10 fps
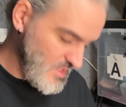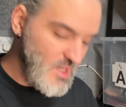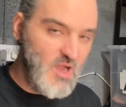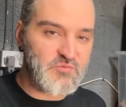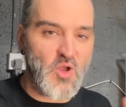
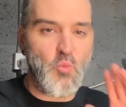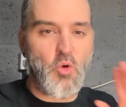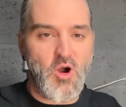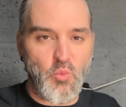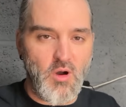I've done what
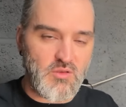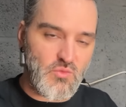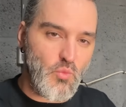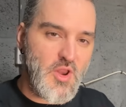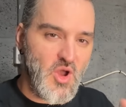I want,
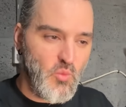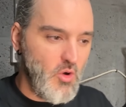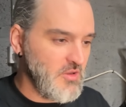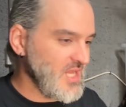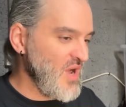when I
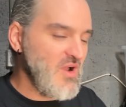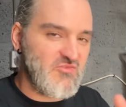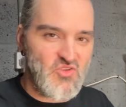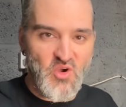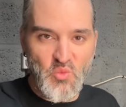want,
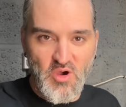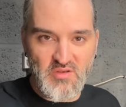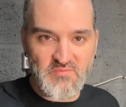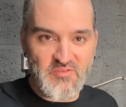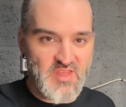however I
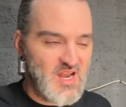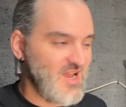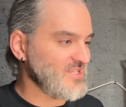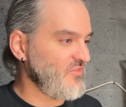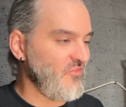want, for the
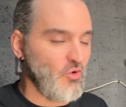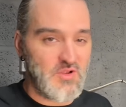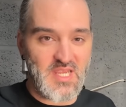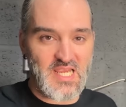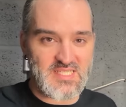last 4
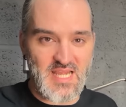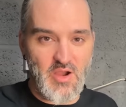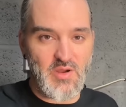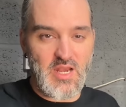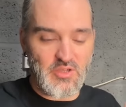years
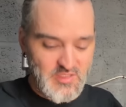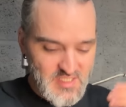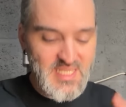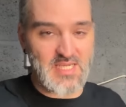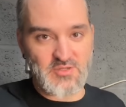now, and look at the
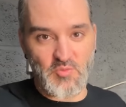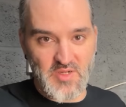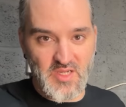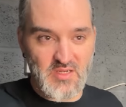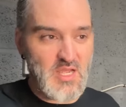state it's got me
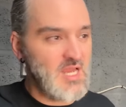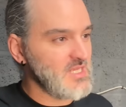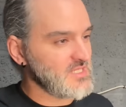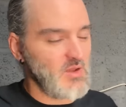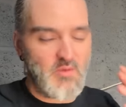in.
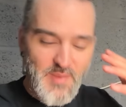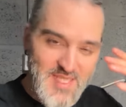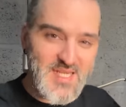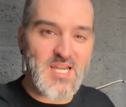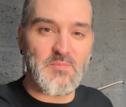So
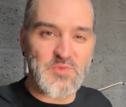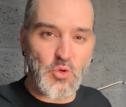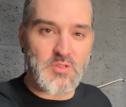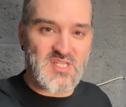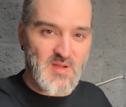basically I'm
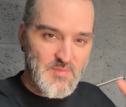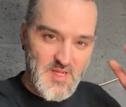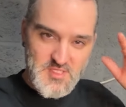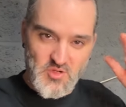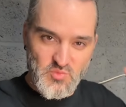daunted about
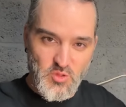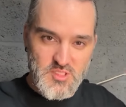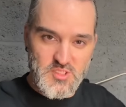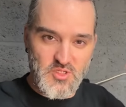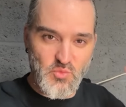being told what
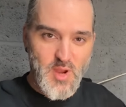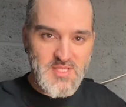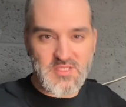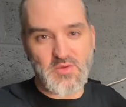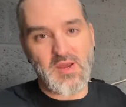to do, when
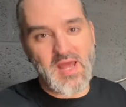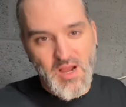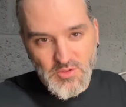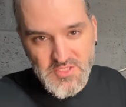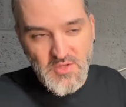to do it, and
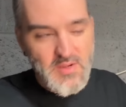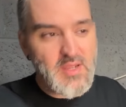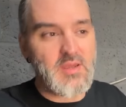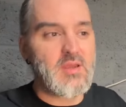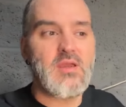how to do it.
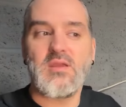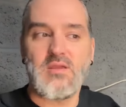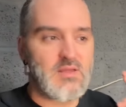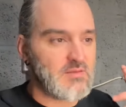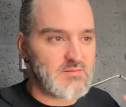
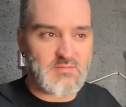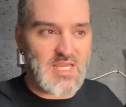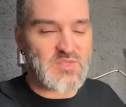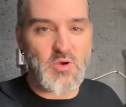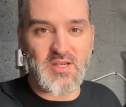
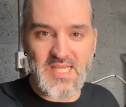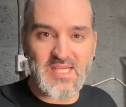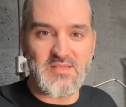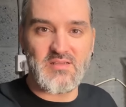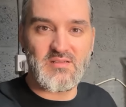That's what I
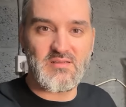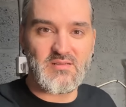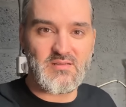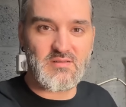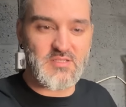need.
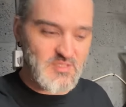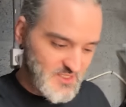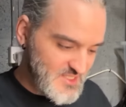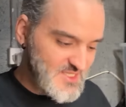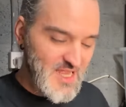Because look at
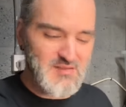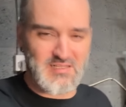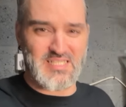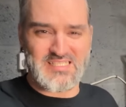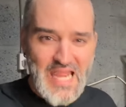
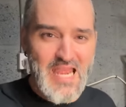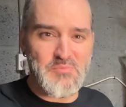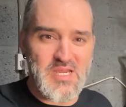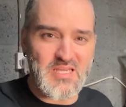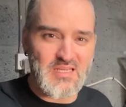the state of me.